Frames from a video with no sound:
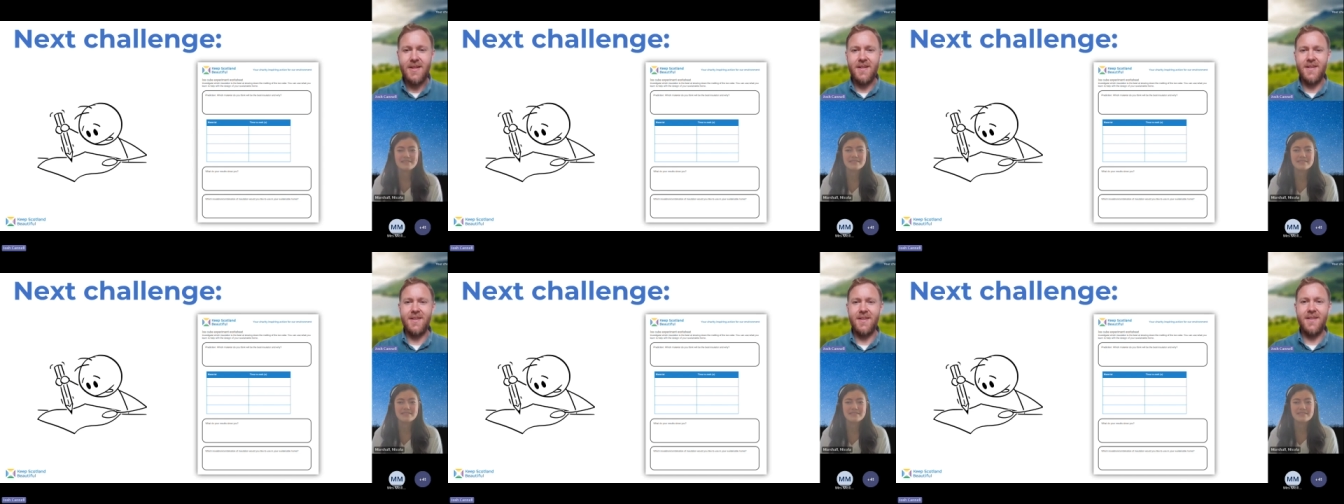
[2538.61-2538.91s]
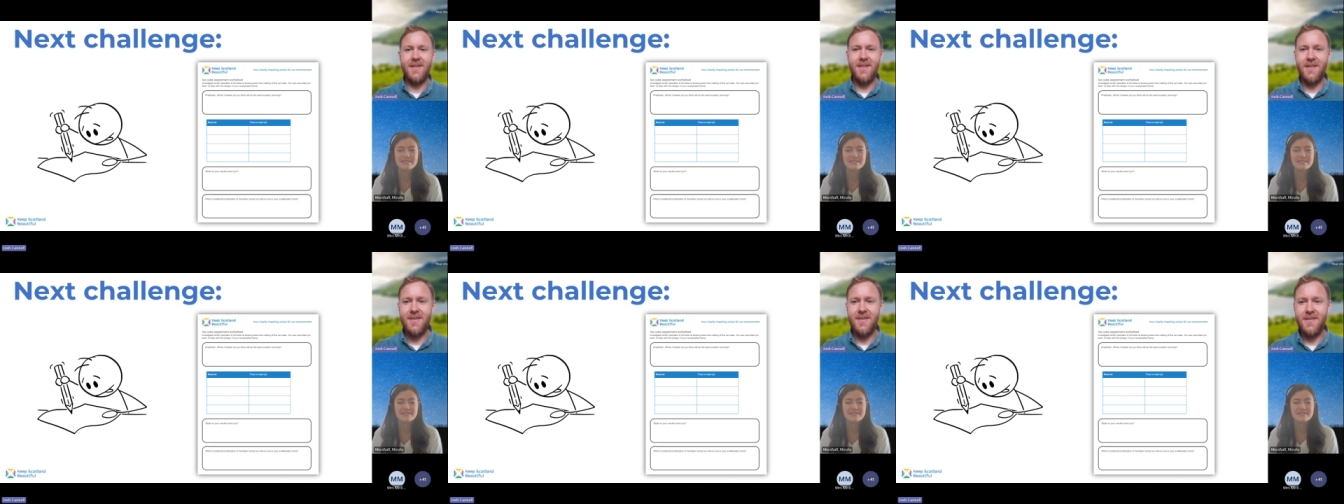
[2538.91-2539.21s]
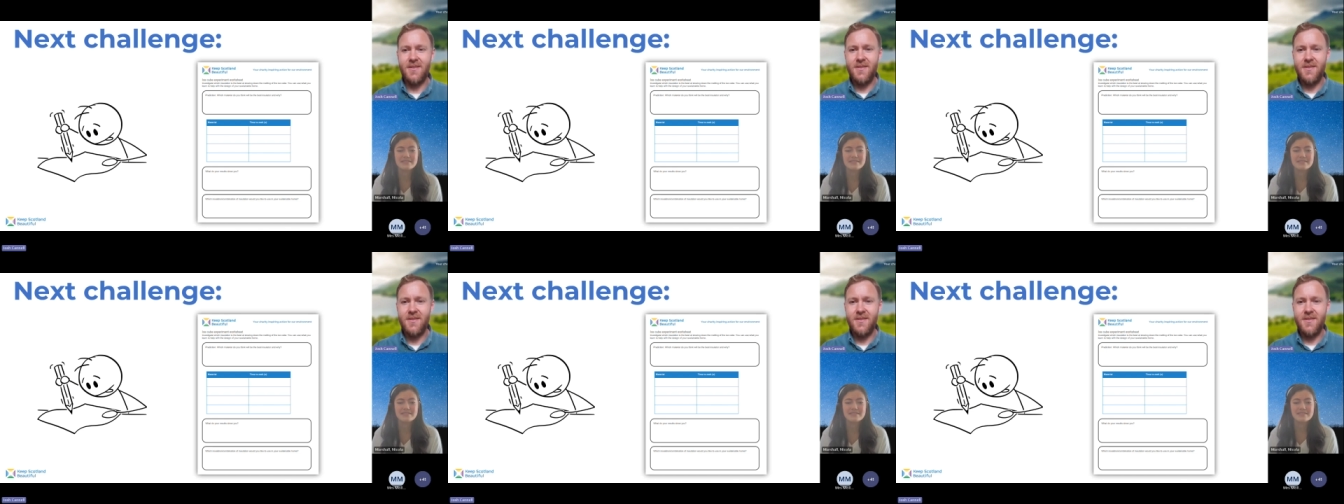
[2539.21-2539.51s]
uh,
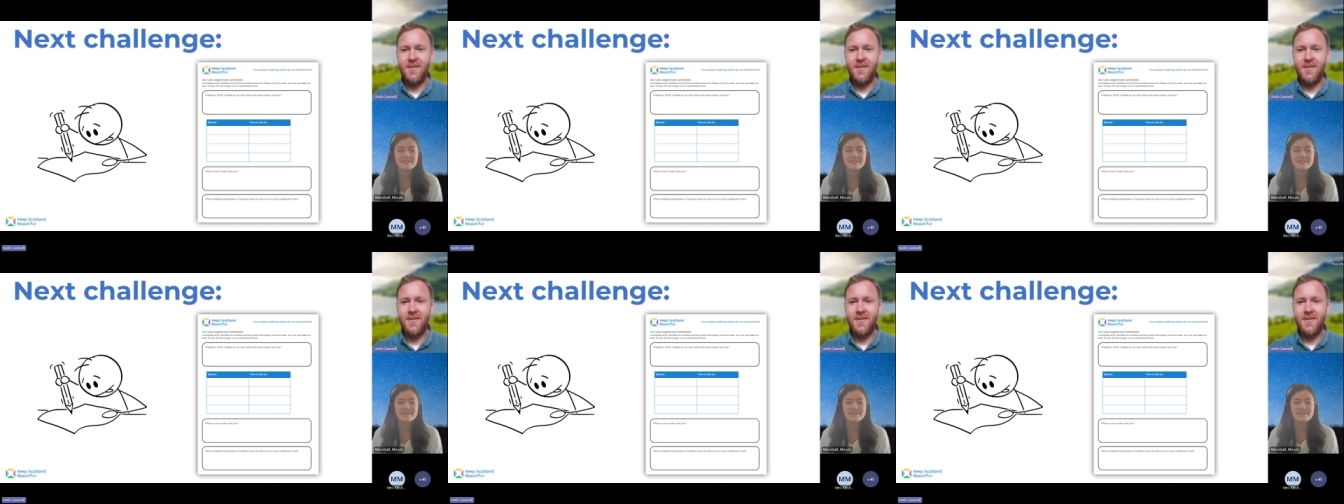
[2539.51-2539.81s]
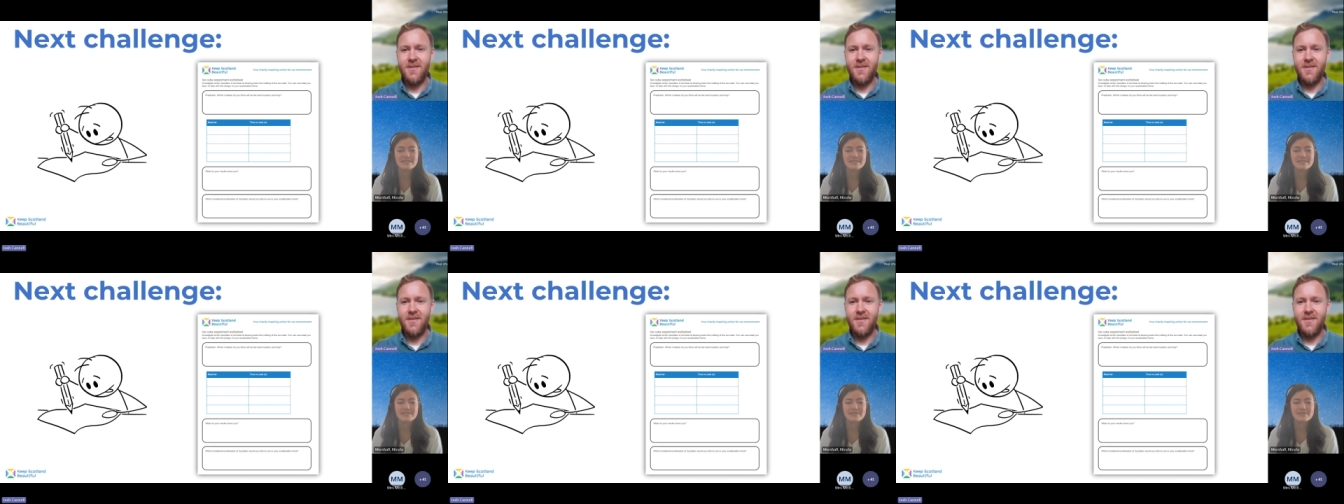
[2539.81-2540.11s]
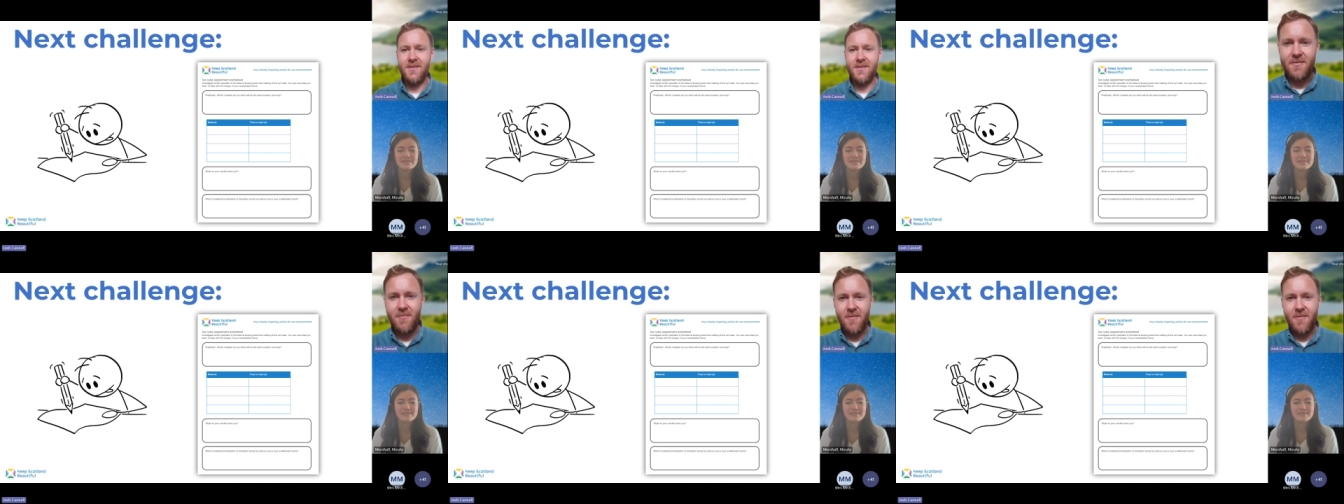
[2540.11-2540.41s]
learners uh,
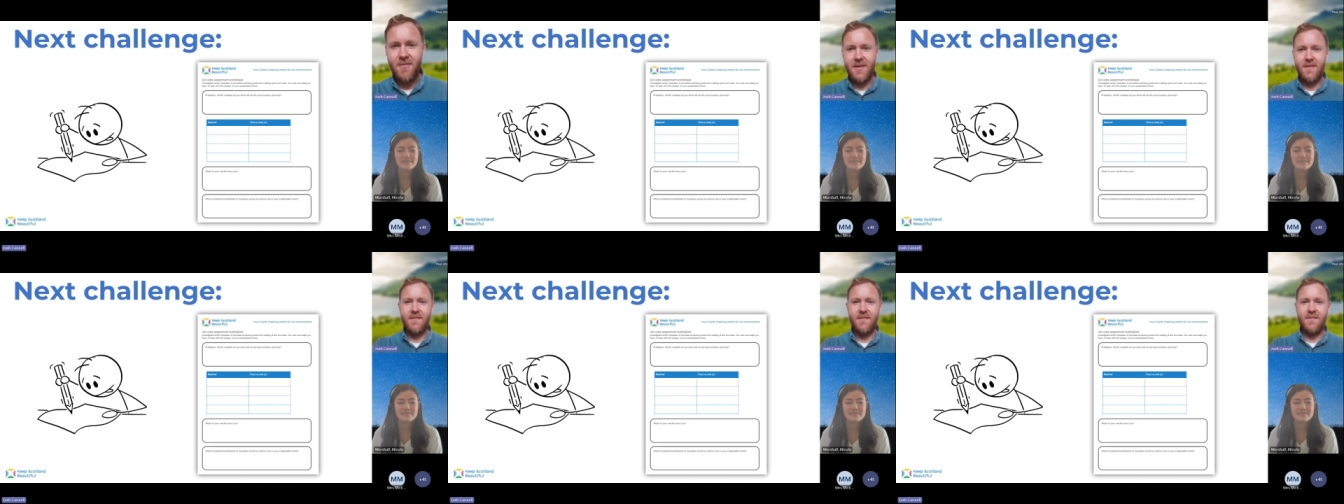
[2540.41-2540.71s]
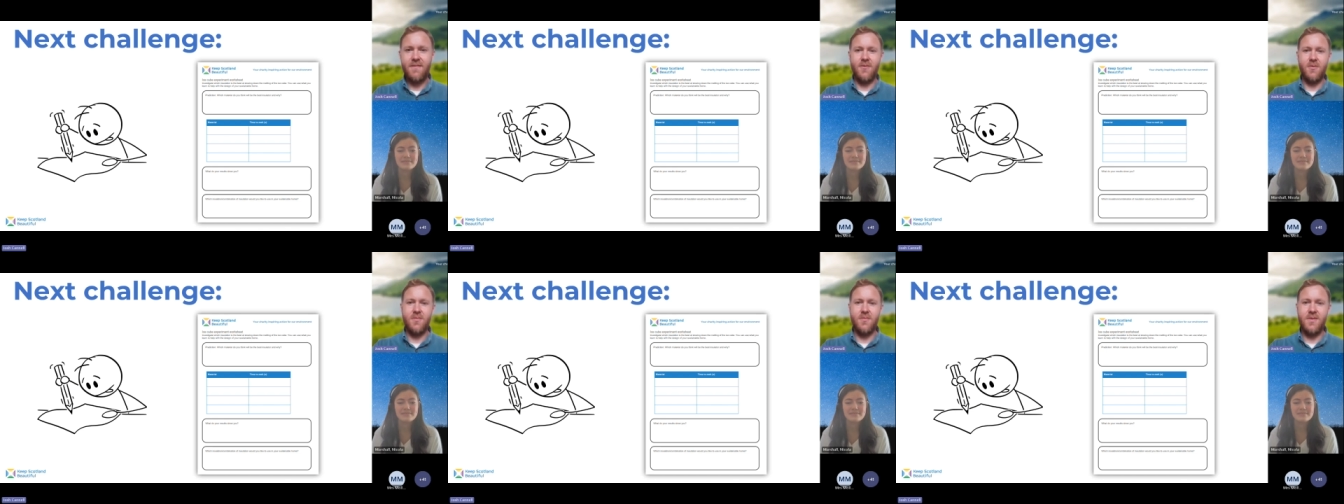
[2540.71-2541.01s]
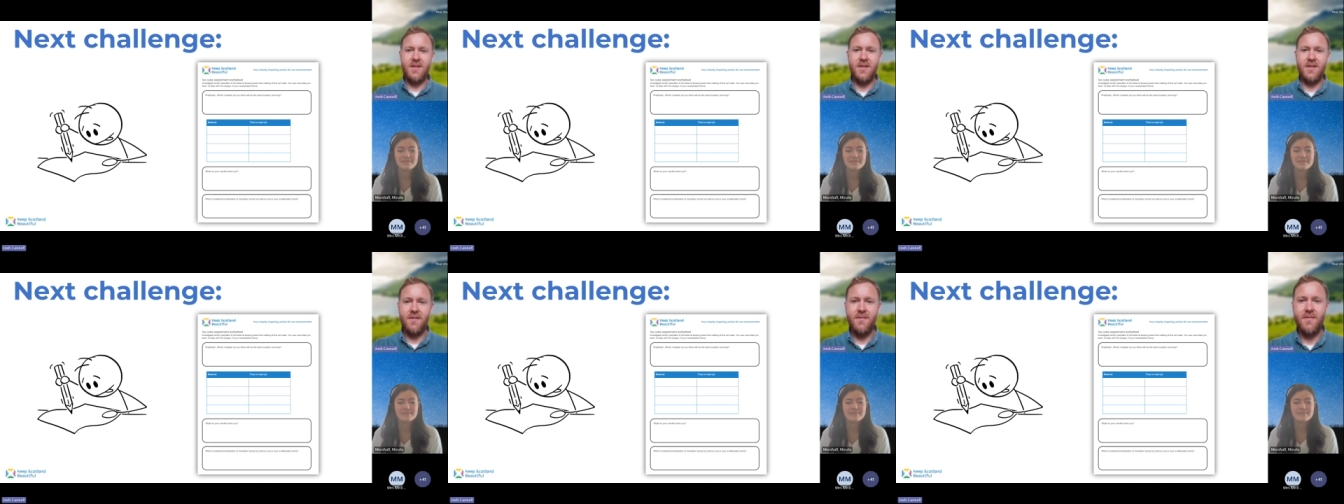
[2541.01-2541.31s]
found it really
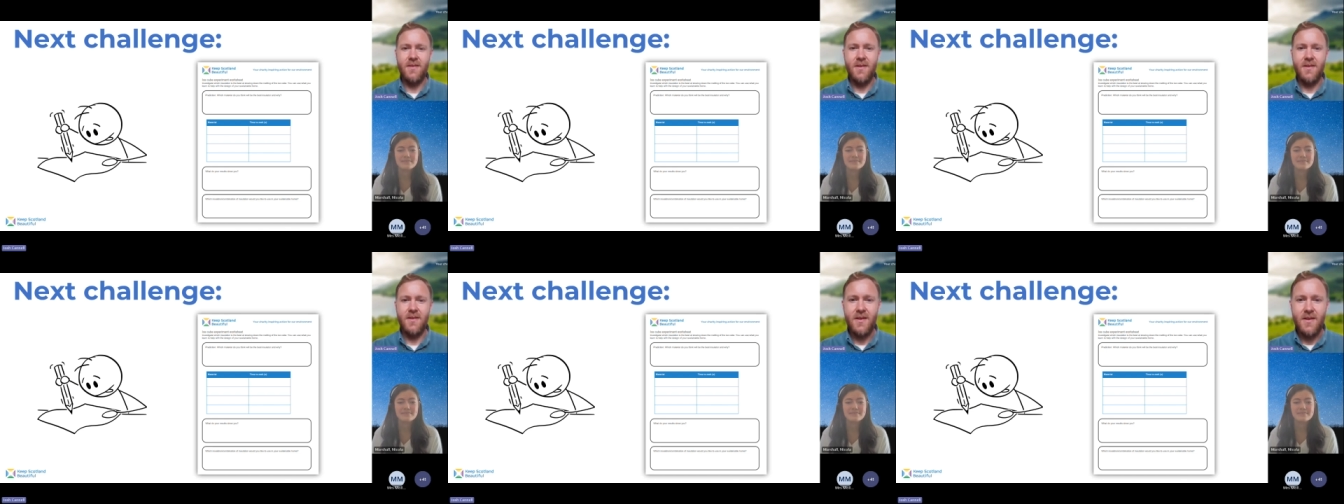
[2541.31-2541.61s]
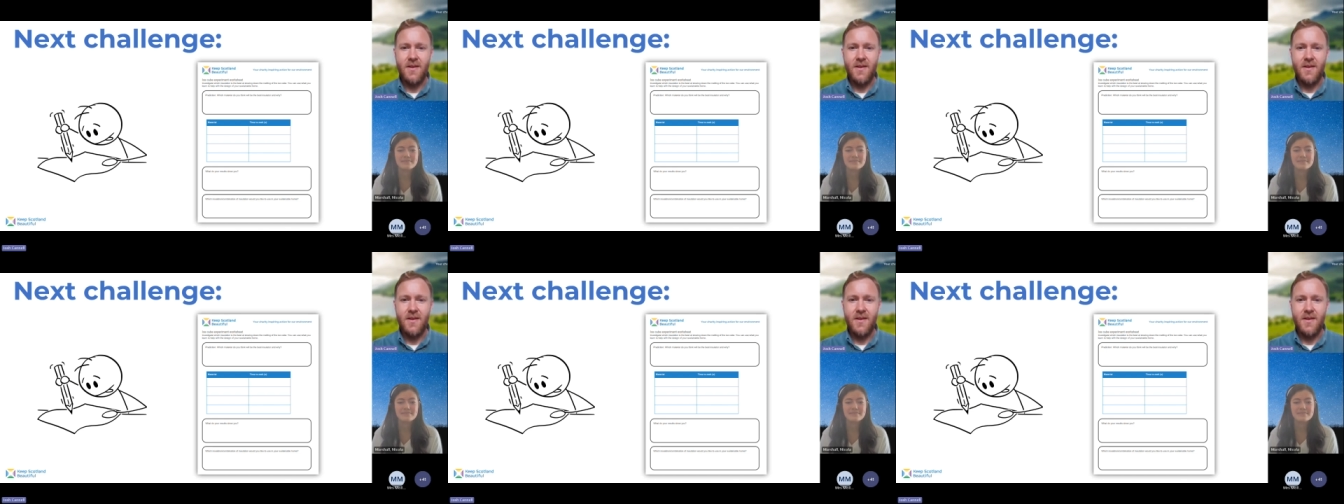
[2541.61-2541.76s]
informative